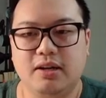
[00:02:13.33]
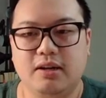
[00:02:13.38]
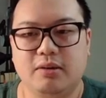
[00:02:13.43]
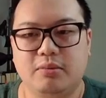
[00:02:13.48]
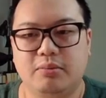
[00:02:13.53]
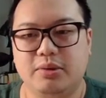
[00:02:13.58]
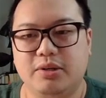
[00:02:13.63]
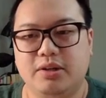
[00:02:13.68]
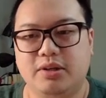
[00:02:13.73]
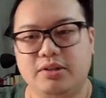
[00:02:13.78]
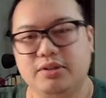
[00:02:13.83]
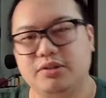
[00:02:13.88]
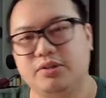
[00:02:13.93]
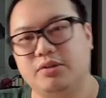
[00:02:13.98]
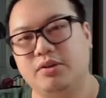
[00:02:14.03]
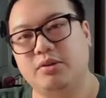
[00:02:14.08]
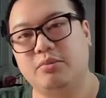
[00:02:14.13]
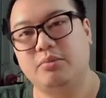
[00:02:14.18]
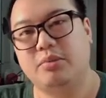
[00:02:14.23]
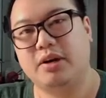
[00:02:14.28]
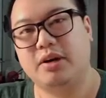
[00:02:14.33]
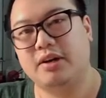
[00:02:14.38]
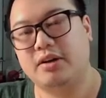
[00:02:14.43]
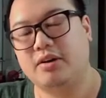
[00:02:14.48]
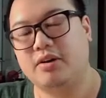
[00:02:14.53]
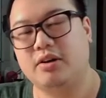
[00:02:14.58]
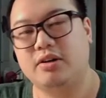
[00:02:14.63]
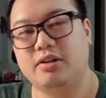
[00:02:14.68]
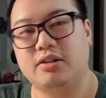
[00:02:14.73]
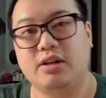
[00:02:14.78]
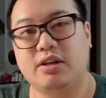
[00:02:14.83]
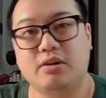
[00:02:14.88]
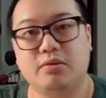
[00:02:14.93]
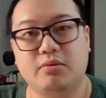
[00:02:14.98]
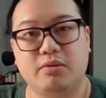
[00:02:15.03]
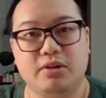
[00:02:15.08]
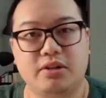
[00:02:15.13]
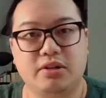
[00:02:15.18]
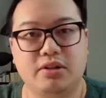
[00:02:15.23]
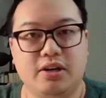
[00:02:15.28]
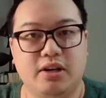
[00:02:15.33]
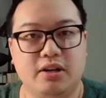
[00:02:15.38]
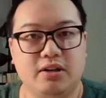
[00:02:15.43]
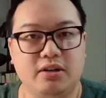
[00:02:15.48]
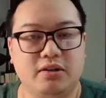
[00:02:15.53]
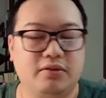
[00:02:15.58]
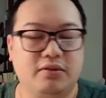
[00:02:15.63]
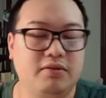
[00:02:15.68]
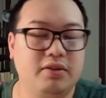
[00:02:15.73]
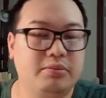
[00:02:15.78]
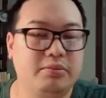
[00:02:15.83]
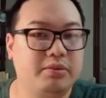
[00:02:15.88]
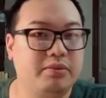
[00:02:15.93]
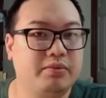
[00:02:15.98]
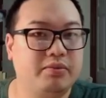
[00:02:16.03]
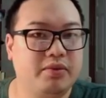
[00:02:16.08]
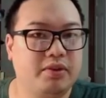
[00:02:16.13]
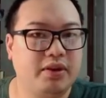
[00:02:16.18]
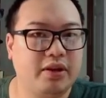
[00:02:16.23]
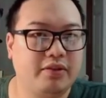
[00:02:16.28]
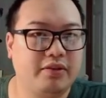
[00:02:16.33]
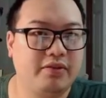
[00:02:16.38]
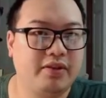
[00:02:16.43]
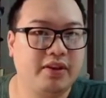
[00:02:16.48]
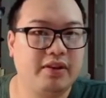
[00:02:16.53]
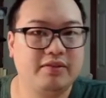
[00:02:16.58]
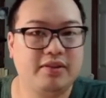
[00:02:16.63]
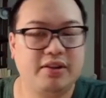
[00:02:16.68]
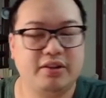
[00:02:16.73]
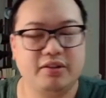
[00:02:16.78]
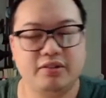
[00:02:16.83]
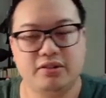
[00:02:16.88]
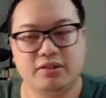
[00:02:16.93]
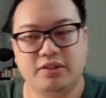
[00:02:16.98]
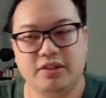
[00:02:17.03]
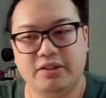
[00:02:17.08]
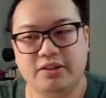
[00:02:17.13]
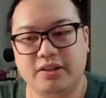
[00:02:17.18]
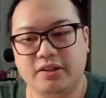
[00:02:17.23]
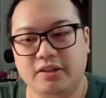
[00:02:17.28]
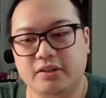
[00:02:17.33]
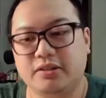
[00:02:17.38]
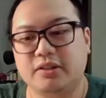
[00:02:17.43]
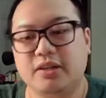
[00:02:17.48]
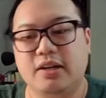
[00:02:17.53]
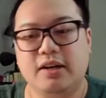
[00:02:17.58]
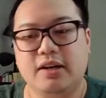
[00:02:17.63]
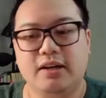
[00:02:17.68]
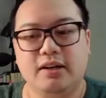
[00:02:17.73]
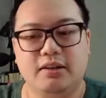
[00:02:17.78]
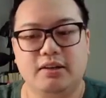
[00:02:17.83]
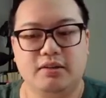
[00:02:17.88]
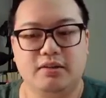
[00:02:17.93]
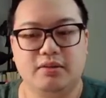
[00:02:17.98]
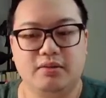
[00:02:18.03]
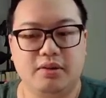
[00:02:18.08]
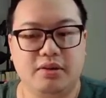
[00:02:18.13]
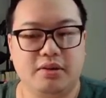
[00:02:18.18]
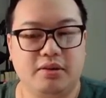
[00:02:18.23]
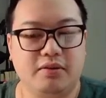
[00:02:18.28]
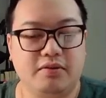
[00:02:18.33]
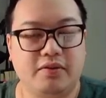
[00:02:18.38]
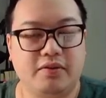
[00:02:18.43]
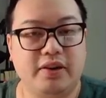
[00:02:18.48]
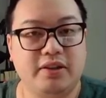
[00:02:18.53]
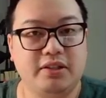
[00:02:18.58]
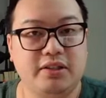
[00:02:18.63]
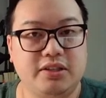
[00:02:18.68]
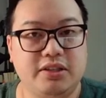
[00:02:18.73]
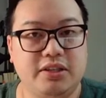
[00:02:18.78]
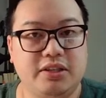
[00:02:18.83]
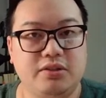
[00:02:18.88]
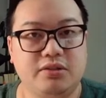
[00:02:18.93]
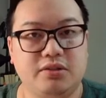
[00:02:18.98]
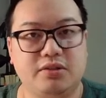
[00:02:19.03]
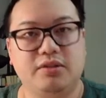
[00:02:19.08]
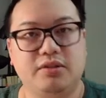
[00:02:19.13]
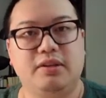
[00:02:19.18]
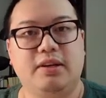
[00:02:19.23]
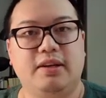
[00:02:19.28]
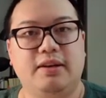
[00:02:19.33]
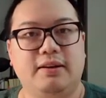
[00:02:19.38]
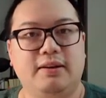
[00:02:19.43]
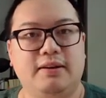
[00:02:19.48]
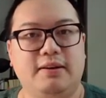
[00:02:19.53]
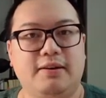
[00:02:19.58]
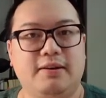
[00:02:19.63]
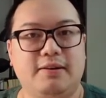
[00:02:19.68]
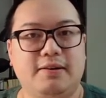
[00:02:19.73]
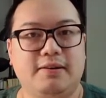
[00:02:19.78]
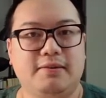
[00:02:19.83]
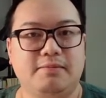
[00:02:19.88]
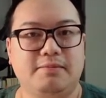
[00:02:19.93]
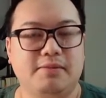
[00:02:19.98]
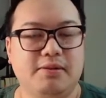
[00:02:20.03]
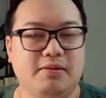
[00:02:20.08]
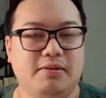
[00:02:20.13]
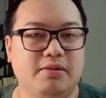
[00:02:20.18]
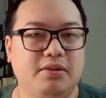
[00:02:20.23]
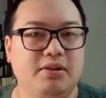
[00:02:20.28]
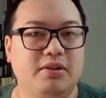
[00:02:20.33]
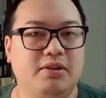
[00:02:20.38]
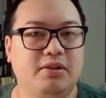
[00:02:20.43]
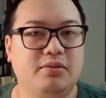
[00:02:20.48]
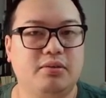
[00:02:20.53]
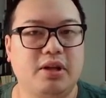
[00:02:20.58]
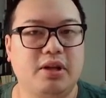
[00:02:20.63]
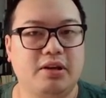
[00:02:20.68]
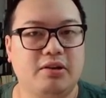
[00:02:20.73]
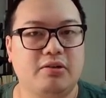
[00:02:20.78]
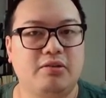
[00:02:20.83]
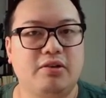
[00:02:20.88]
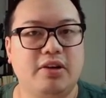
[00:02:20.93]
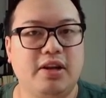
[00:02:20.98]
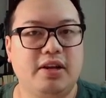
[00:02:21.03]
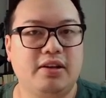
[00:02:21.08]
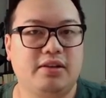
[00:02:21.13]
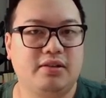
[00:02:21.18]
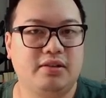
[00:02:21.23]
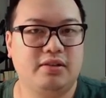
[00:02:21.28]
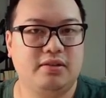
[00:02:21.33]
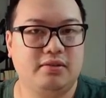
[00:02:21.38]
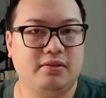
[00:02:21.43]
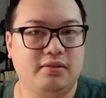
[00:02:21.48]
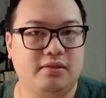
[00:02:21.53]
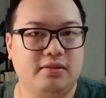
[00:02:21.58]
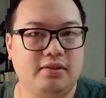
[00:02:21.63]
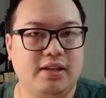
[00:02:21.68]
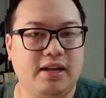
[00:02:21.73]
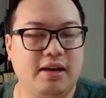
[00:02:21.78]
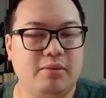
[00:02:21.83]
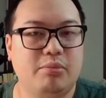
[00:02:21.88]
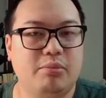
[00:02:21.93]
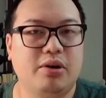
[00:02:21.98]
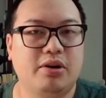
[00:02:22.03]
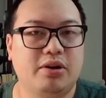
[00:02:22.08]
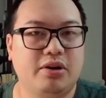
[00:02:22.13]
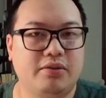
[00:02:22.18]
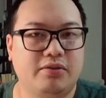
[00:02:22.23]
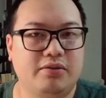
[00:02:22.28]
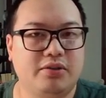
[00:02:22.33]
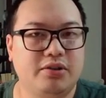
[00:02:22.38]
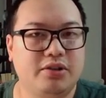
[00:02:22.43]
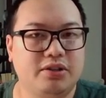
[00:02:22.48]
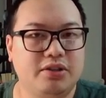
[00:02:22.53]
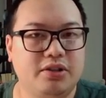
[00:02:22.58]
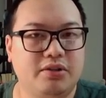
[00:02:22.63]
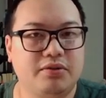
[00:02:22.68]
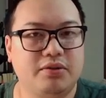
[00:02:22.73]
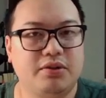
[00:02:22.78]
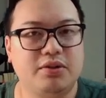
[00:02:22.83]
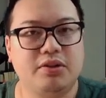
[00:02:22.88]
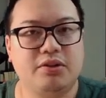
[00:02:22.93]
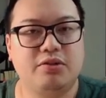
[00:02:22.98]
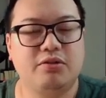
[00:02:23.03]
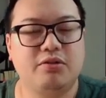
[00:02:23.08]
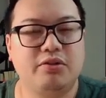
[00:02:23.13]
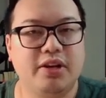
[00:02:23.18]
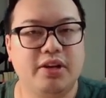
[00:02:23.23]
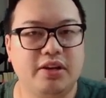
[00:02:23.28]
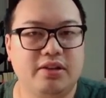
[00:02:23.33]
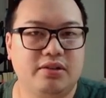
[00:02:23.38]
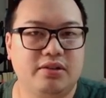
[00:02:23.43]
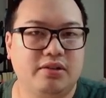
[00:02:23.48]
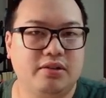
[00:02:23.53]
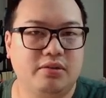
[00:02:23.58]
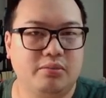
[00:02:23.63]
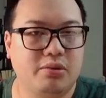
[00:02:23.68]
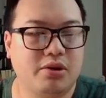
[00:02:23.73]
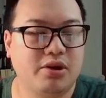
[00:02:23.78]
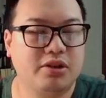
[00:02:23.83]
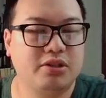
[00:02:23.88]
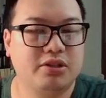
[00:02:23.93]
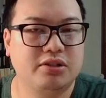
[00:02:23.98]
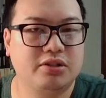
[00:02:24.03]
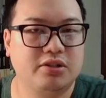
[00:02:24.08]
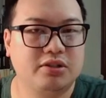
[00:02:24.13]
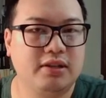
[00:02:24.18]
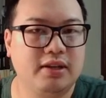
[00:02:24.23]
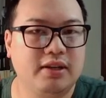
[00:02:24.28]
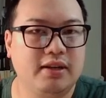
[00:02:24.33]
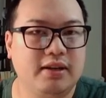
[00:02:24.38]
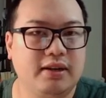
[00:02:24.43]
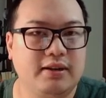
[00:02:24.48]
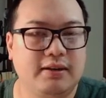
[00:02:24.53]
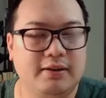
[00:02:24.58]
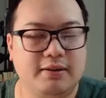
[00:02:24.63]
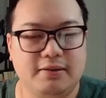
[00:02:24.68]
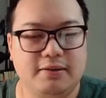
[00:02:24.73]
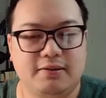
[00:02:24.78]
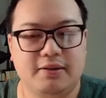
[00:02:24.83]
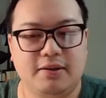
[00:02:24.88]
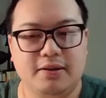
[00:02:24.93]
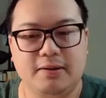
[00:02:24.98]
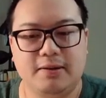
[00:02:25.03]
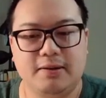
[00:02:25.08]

because you can buy cards that are worth $1, flip them for like $5, $10, and find steals, and like create that market for yourself. You can create the margins, right?